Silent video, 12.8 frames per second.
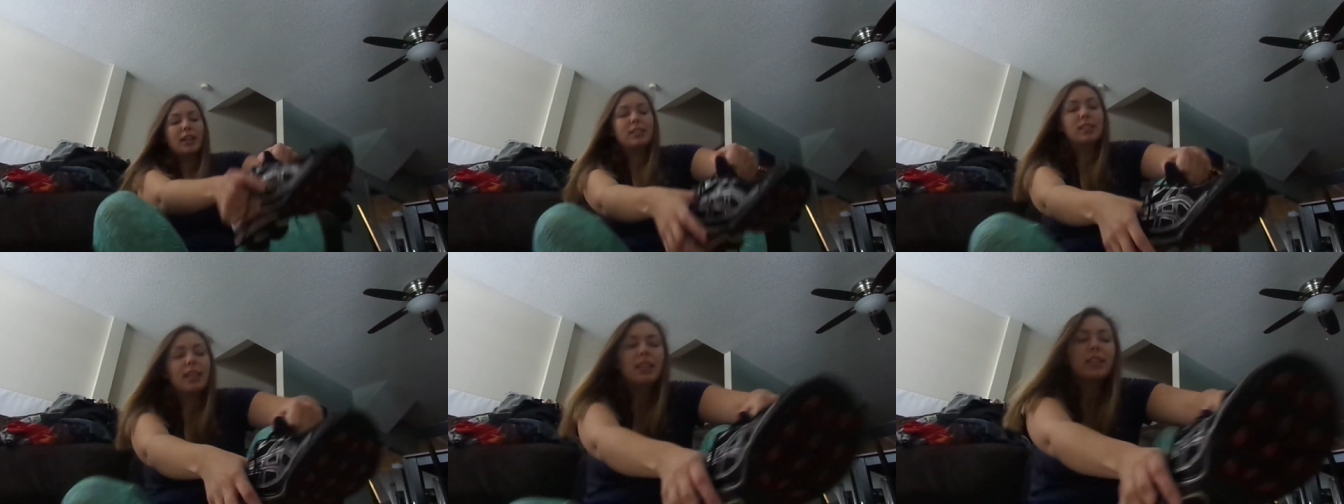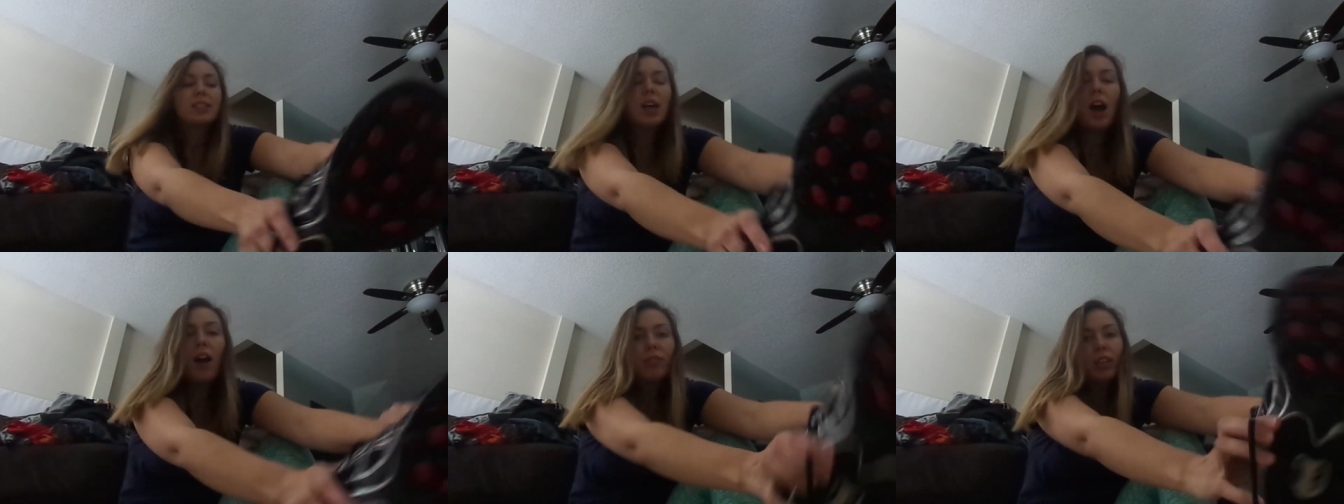It's like this
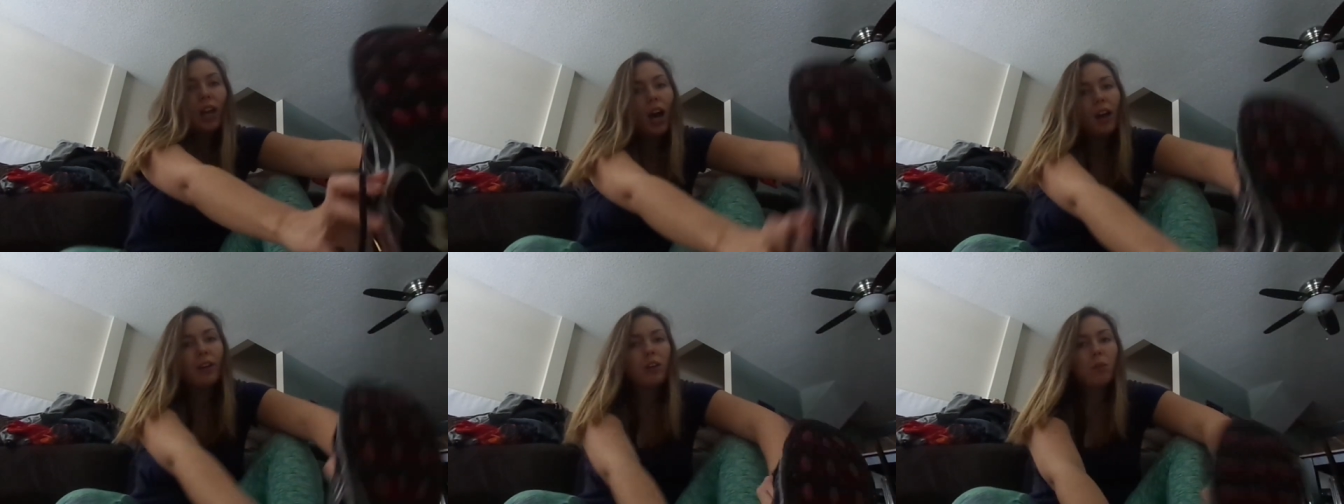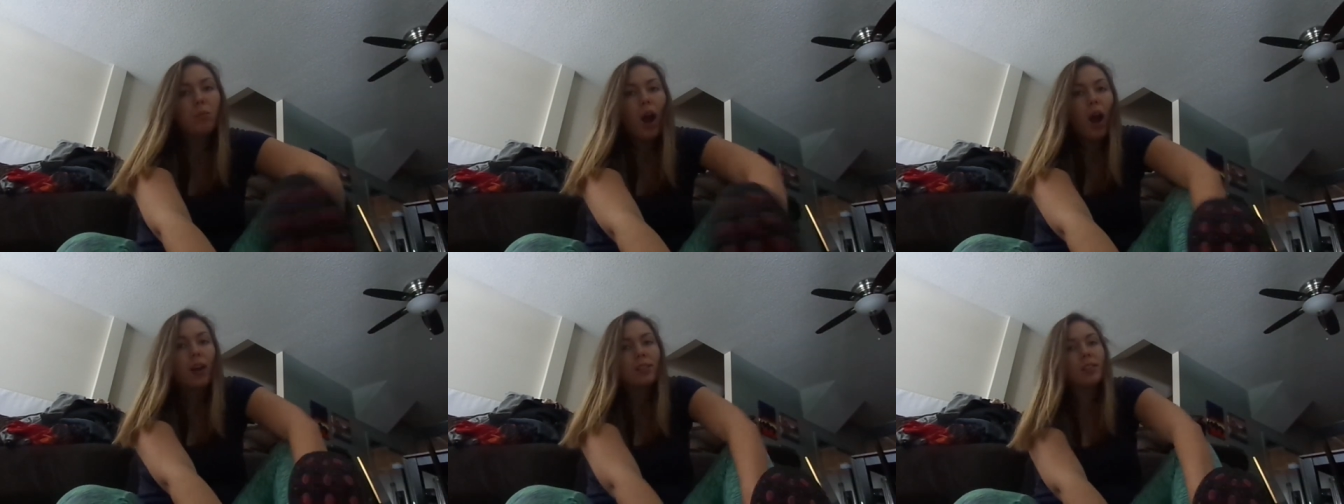avocado
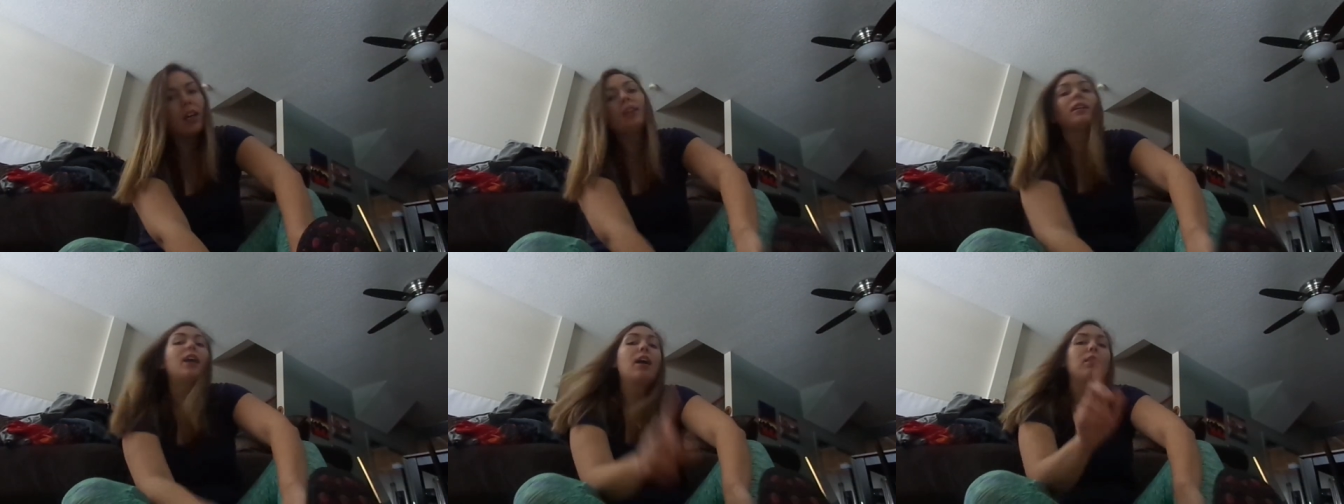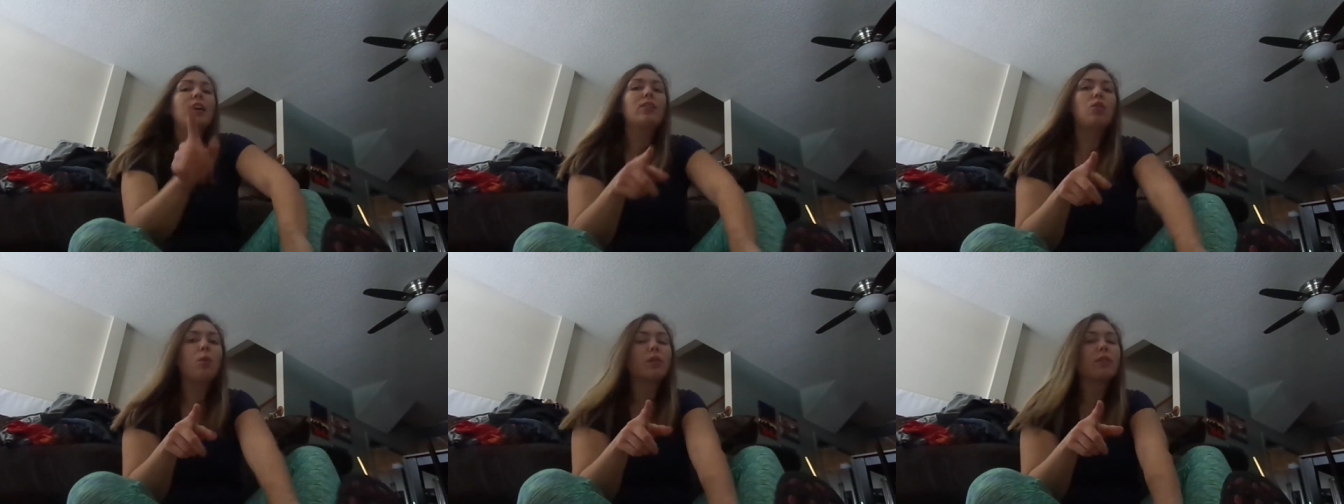pasta, not
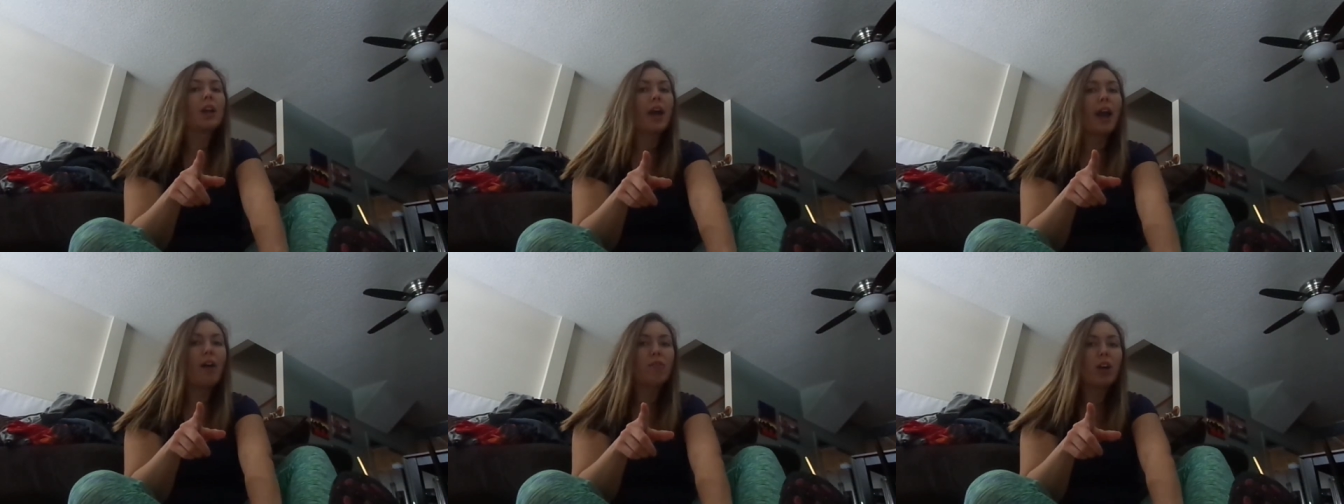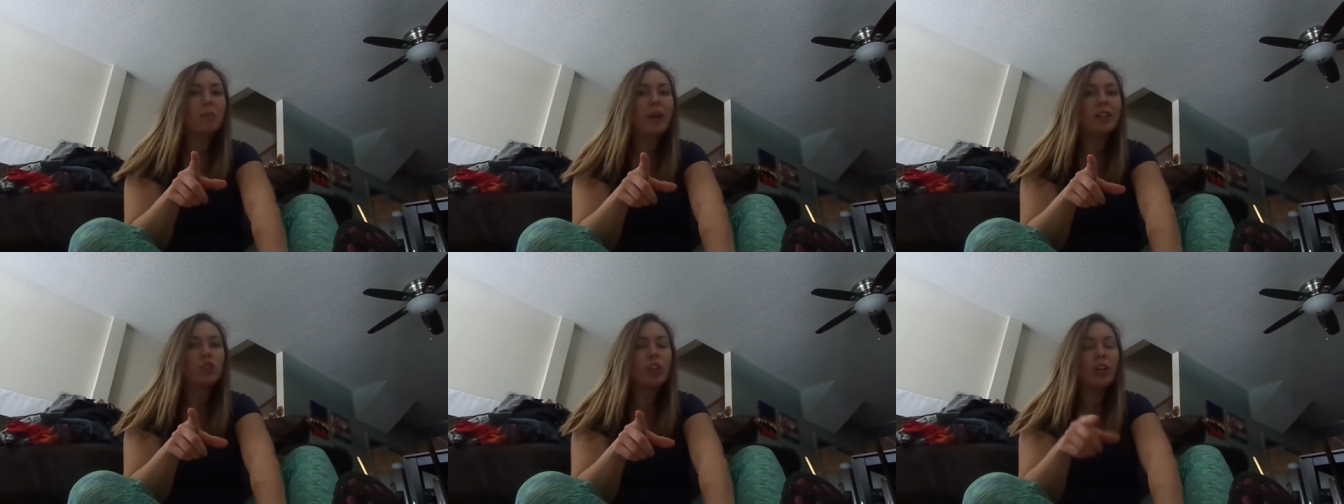like the one that I have on
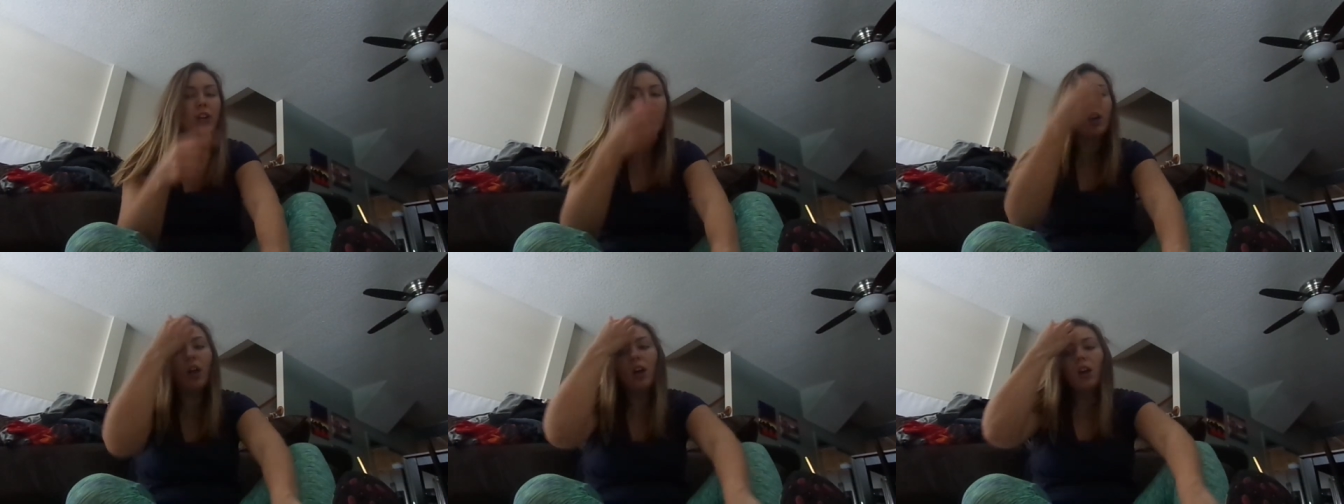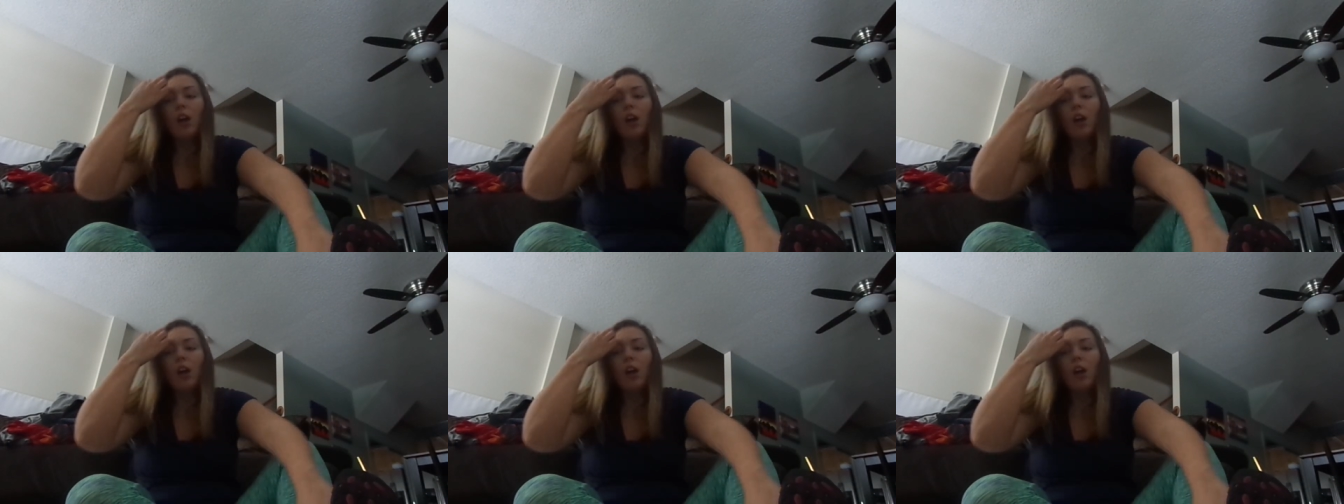my channel